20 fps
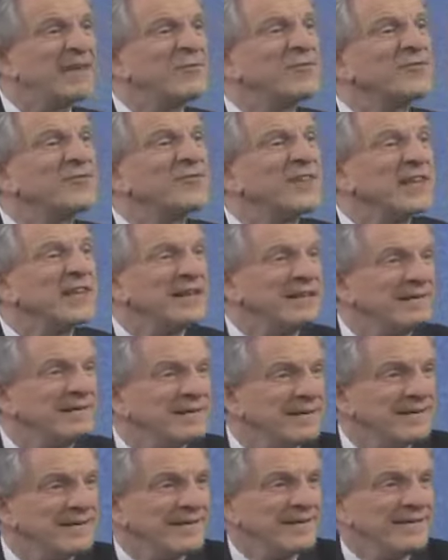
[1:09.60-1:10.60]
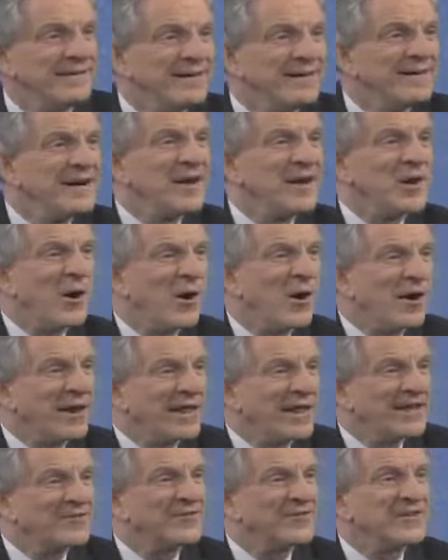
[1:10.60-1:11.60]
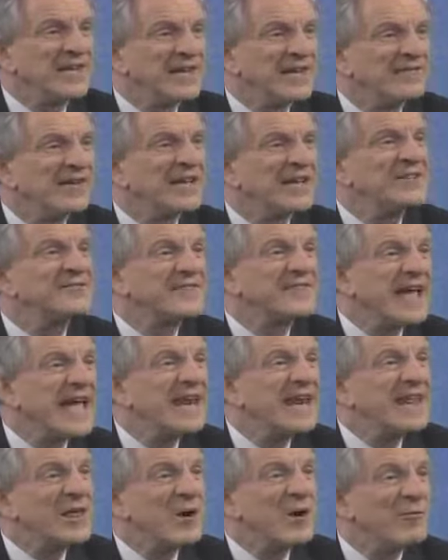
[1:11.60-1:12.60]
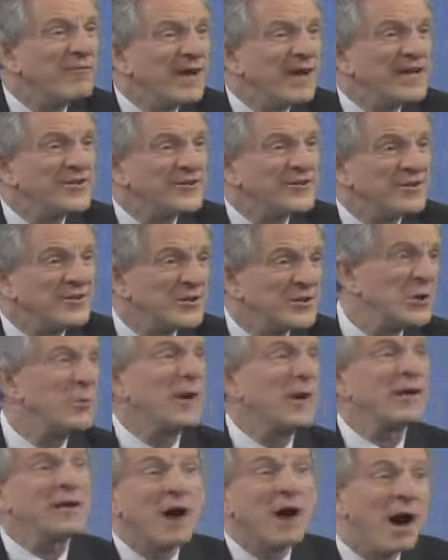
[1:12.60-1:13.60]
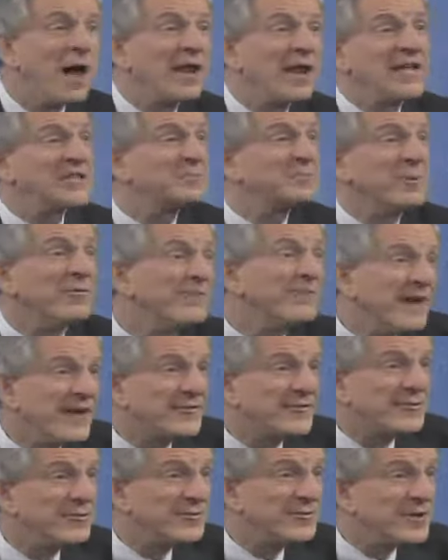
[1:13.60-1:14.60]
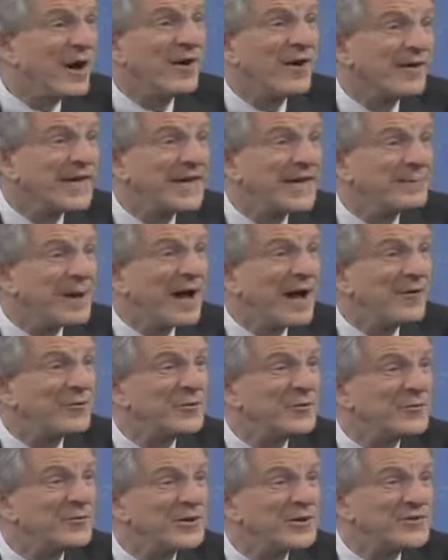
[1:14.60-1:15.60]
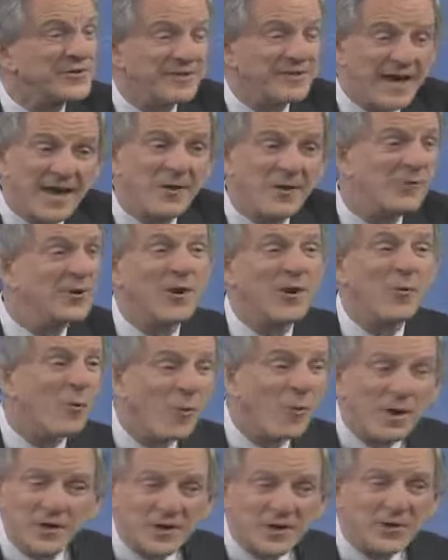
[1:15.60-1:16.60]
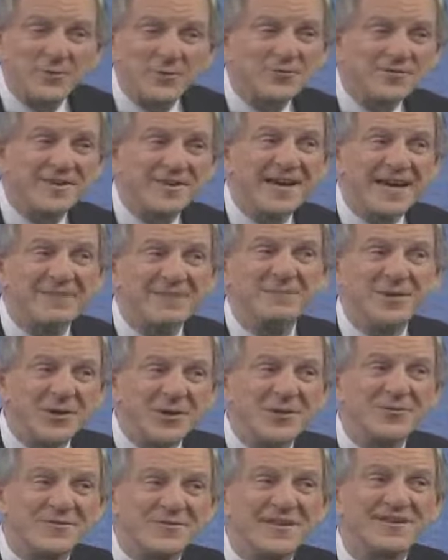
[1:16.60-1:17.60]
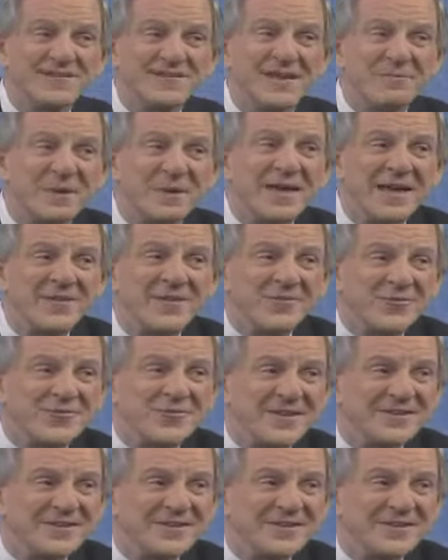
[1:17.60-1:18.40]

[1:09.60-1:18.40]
seen an audience give a standing ovation to a college professor talking about nutrition. I don't know what you said, but you said something interesting.